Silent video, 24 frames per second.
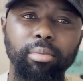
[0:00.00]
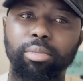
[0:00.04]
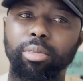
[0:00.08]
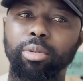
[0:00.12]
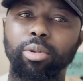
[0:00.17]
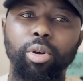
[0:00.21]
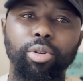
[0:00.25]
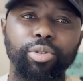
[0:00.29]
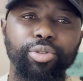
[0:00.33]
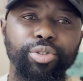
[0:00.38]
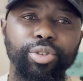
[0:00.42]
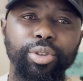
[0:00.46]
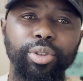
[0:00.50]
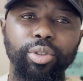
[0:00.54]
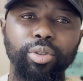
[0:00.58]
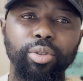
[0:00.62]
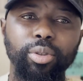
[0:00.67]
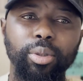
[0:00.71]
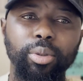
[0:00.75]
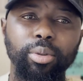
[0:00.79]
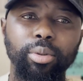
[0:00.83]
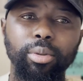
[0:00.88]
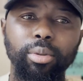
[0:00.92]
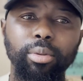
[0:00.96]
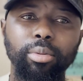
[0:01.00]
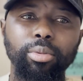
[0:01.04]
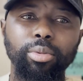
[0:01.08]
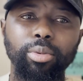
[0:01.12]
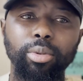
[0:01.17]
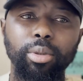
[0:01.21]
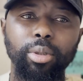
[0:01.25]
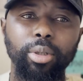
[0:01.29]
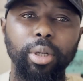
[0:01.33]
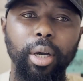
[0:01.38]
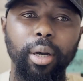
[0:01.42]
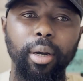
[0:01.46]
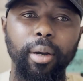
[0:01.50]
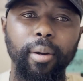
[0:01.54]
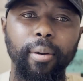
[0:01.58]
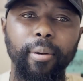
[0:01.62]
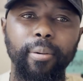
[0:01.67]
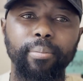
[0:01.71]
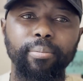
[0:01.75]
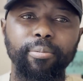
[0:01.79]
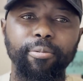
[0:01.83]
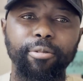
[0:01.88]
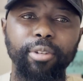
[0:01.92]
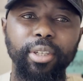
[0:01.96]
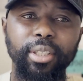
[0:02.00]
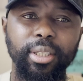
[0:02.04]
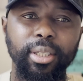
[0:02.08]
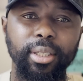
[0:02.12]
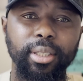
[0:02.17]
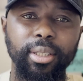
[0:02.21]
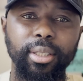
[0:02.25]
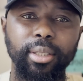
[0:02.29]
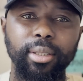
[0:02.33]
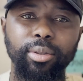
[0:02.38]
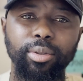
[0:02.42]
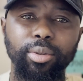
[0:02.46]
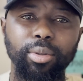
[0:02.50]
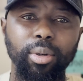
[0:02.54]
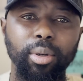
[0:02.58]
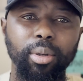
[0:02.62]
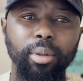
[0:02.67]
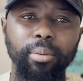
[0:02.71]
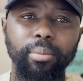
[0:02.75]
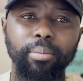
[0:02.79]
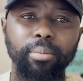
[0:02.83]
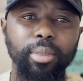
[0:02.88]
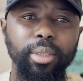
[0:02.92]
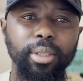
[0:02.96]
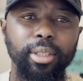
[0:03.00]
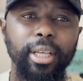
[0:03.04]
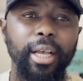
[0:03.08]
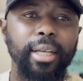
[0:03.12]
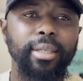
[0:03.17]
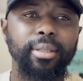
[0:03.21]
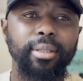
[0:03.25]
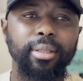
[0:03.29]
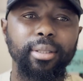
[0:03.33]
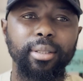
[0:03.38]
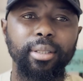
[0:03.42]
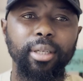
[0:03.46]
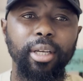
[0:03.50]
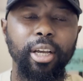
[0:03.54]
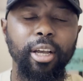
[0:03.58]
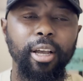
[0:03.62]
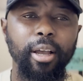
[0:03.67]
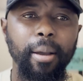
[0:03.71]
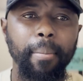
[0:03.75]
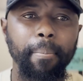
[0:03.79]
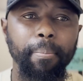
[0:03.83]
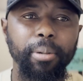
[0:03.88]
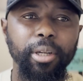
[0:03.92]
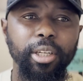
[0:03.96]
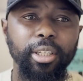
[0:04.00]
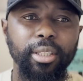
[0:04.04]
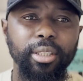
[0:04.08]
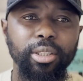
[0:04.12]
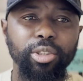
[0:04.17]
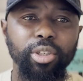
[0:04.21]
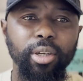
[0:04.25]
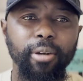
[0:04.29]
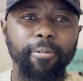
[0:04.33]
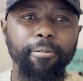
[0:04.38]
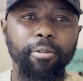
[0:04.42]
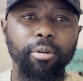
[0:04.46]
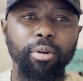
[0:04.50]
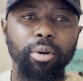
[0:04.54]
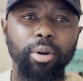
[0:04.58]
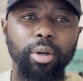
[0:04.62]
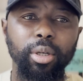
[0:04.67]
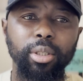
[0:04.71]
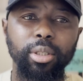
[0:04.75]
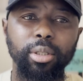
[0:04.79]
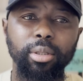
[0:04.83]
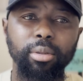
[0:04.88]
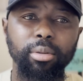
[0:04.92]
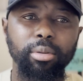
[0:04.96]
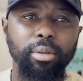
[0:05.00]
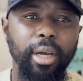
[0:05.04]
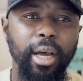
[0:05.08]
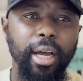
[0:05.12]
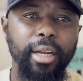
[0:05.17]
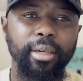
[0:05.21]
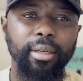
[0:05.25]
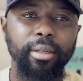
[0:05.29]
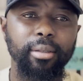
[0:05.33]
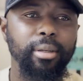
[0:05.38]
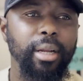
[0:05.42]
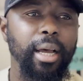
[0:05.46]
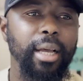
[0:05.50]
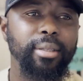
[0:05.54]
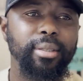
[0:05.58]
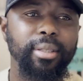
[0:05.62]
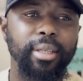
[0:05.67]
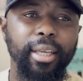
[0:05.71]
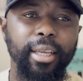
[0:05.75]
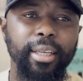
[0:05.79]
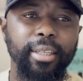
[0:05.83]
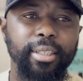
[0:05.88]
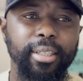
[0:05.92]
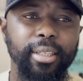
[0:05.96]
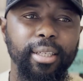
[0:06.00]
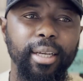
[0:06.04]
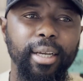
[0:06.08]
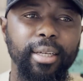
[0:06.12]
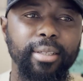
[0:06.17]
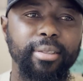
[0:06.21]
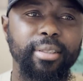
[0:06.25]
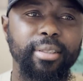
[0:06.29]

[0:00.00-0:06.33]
country you're visiting. So it's as pretty straightforward and as easy as